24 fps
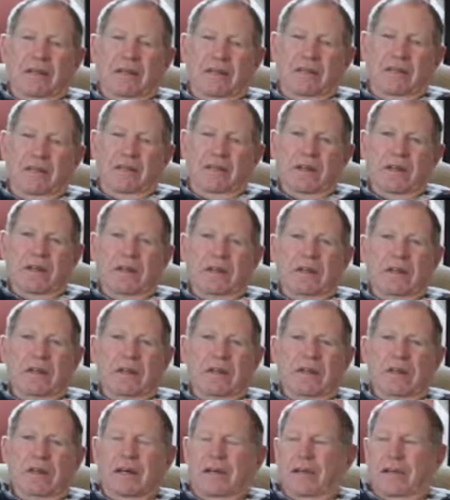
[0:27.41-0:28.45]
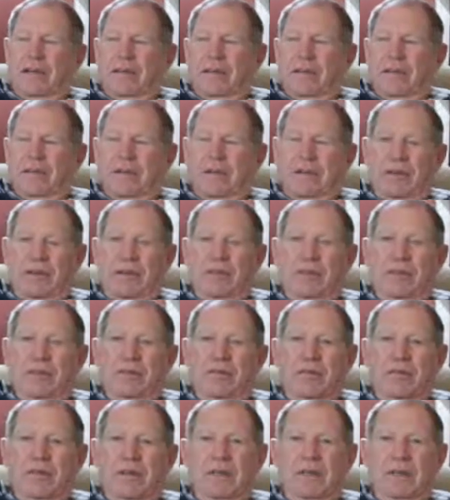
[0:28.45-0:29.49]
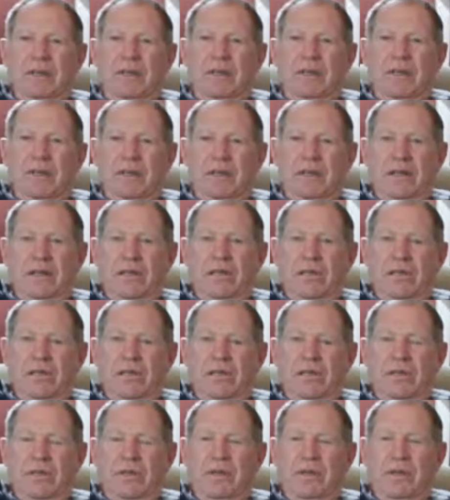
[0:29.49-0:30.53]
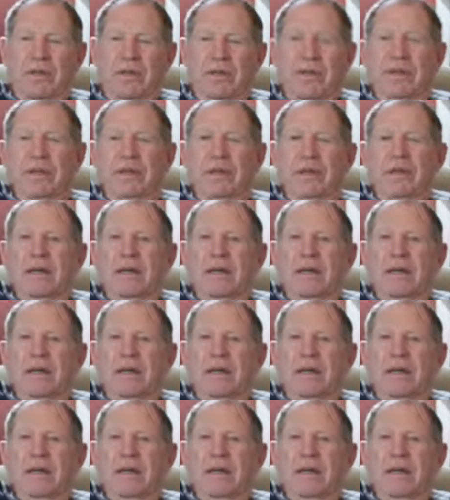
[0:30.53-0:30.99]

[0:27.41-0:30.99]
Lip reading: He started in 1913, finished in 1914.